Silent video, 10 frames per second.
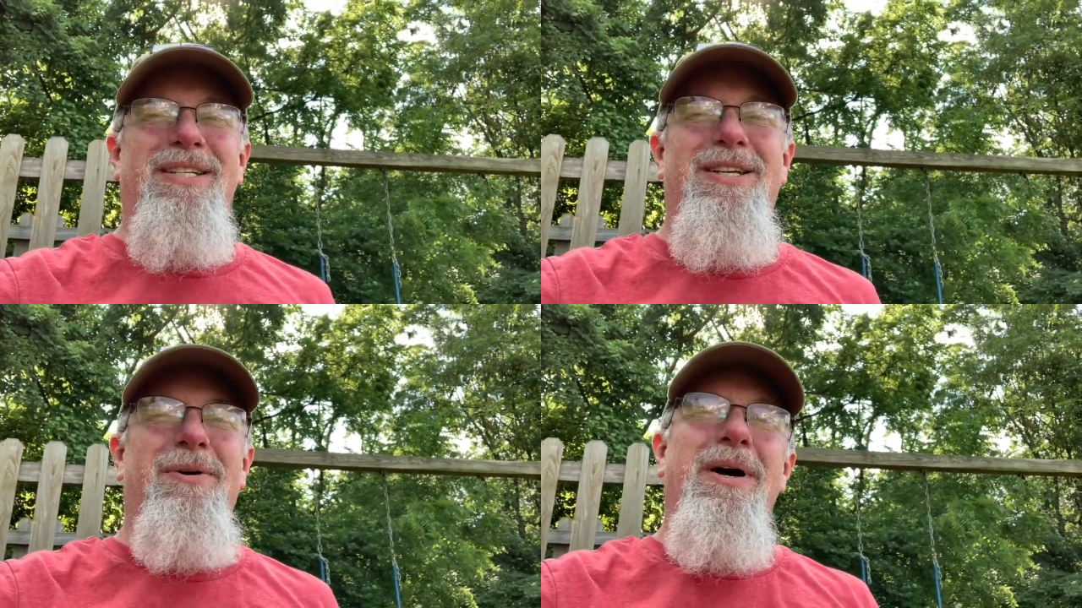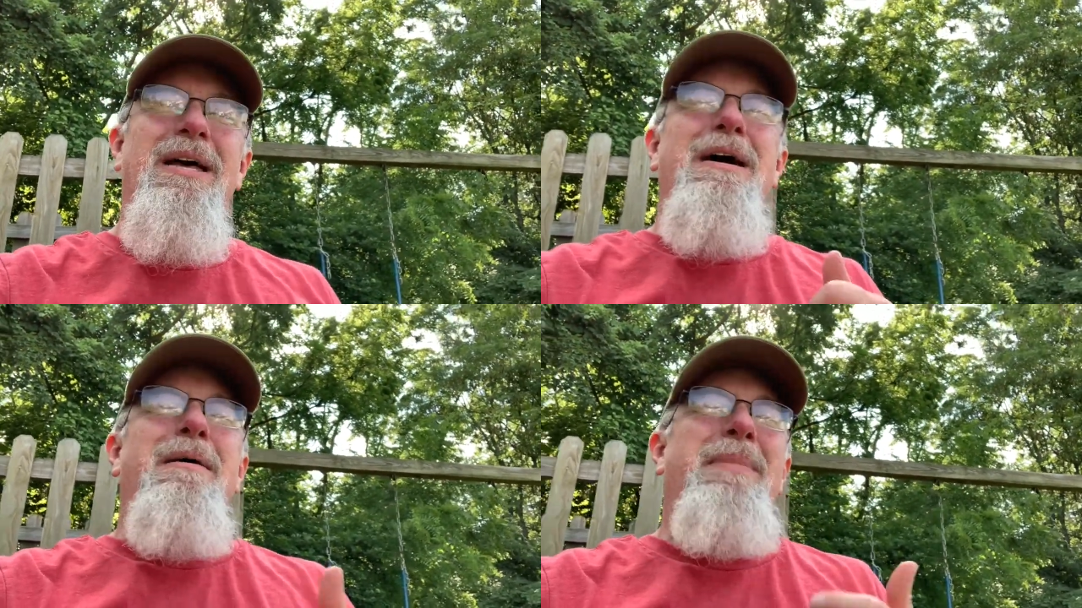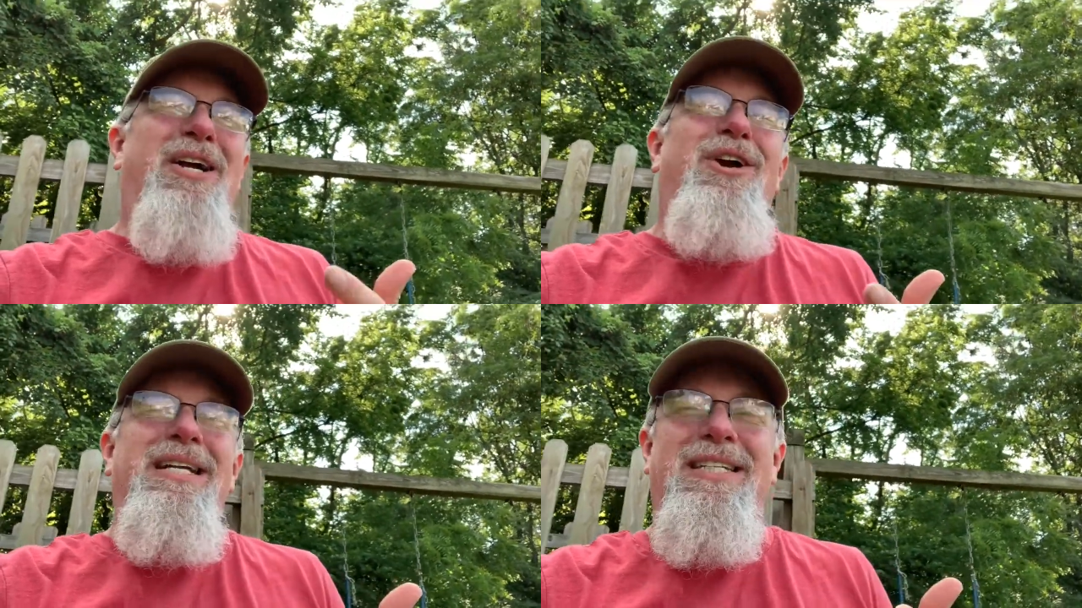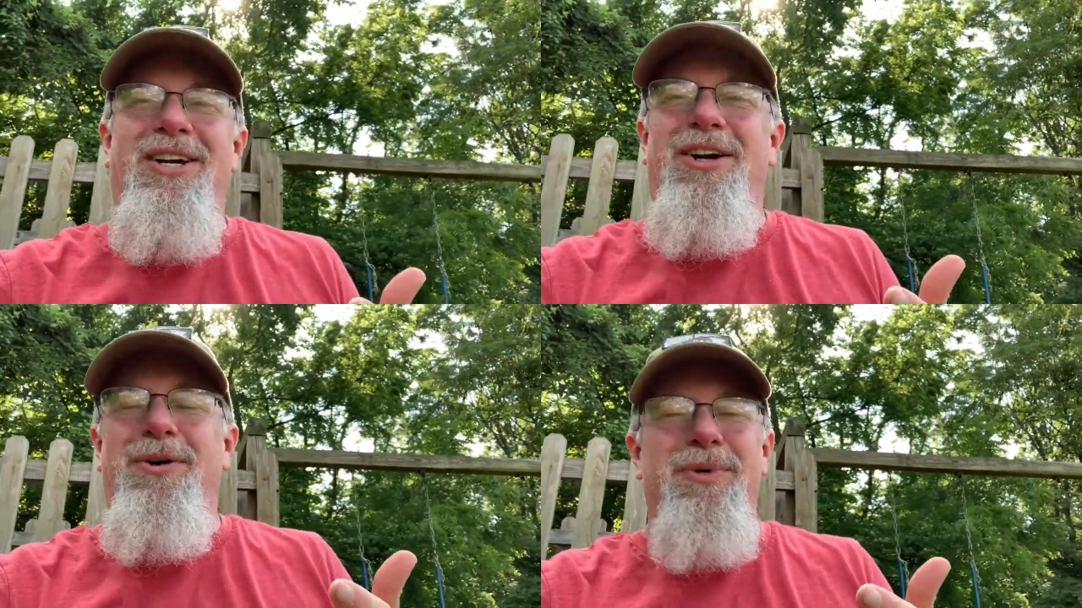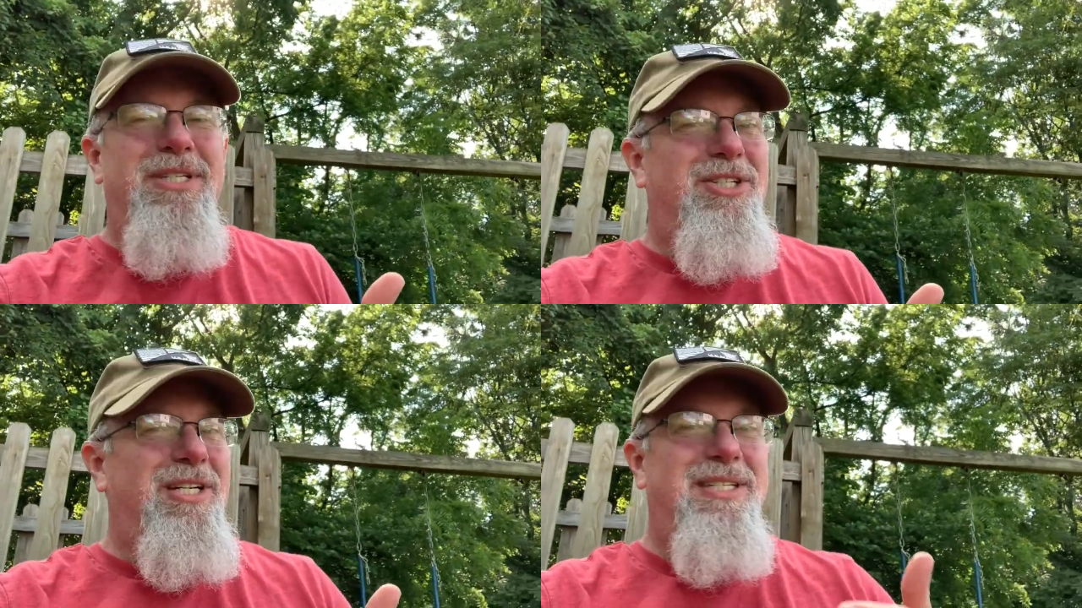So my criteria
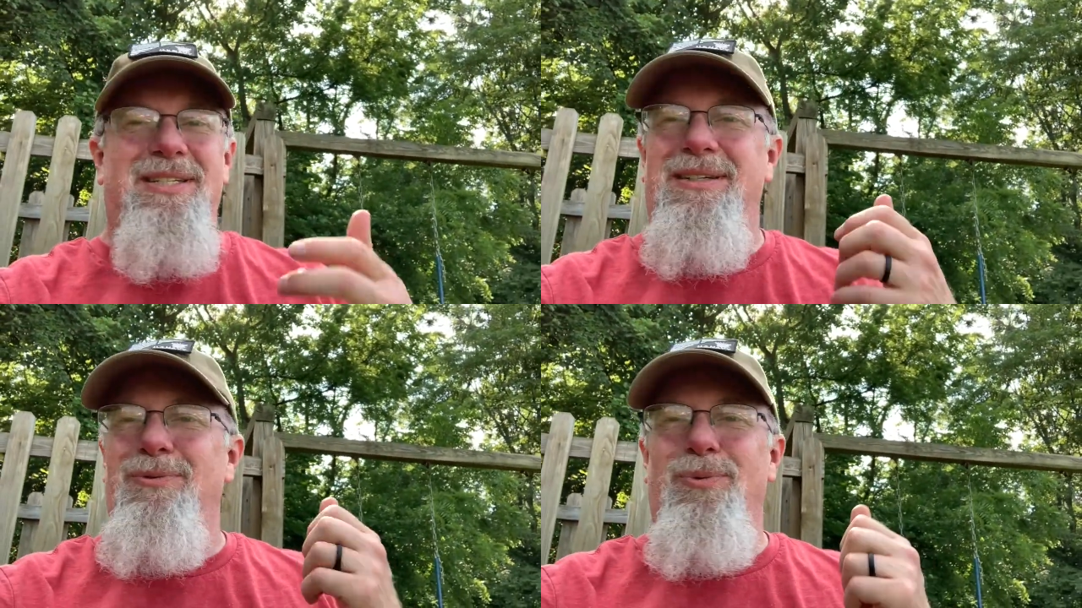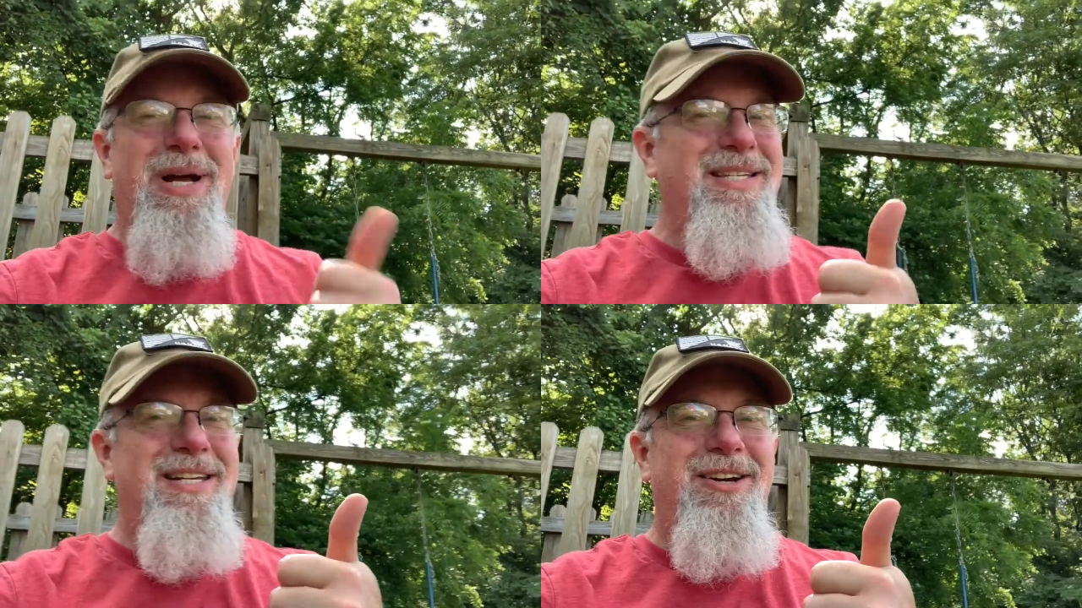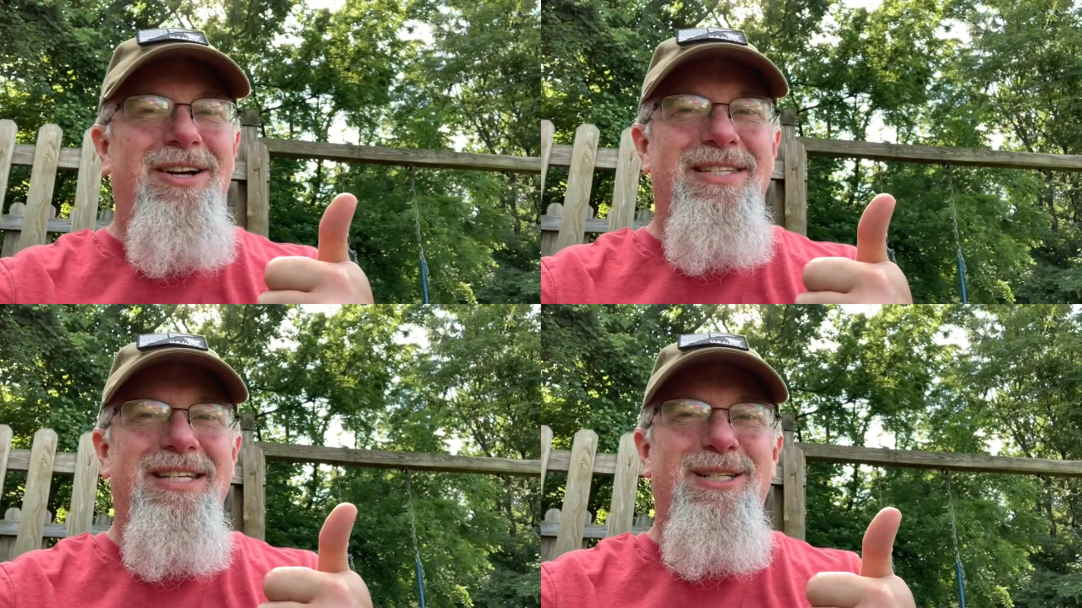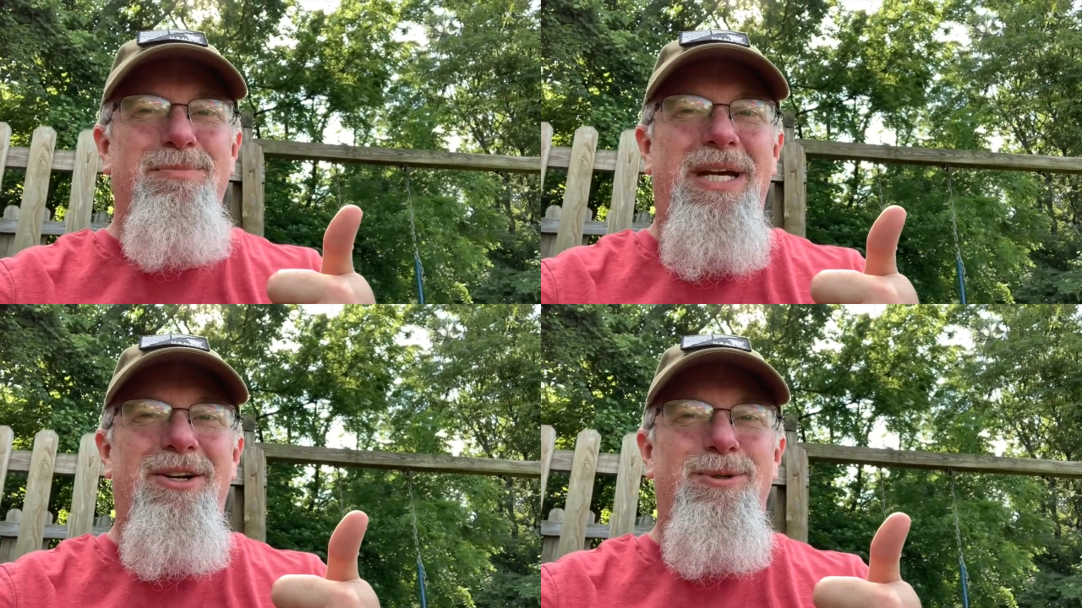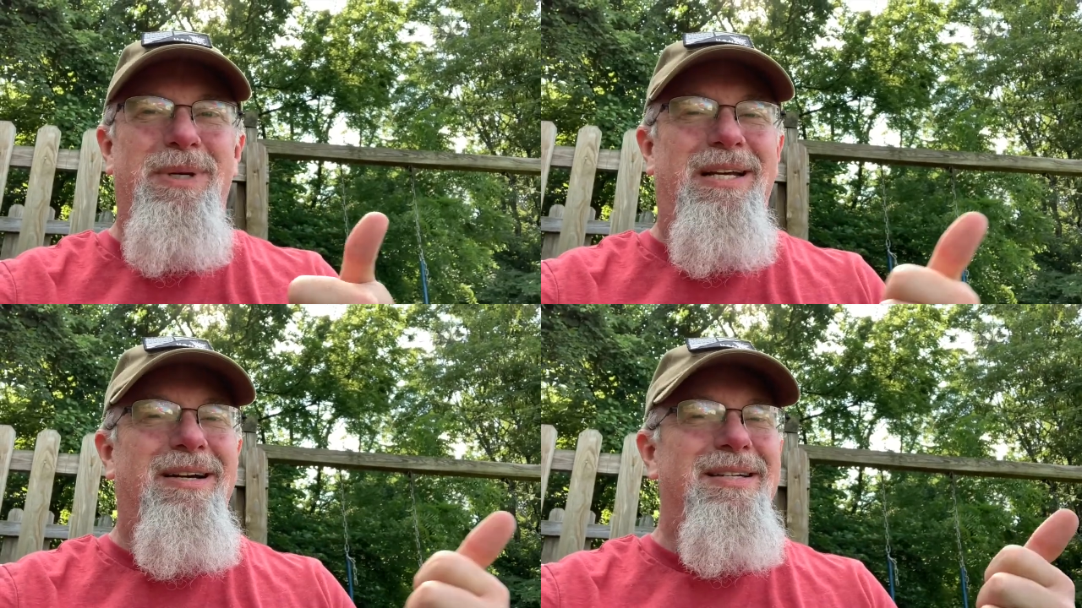was just resonant on 6 meters
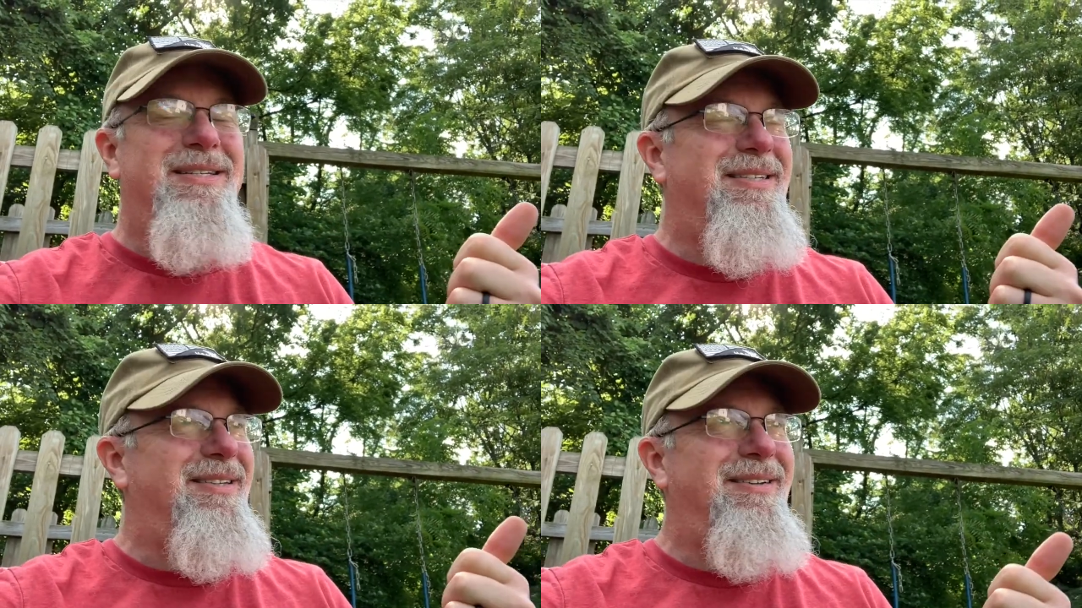because,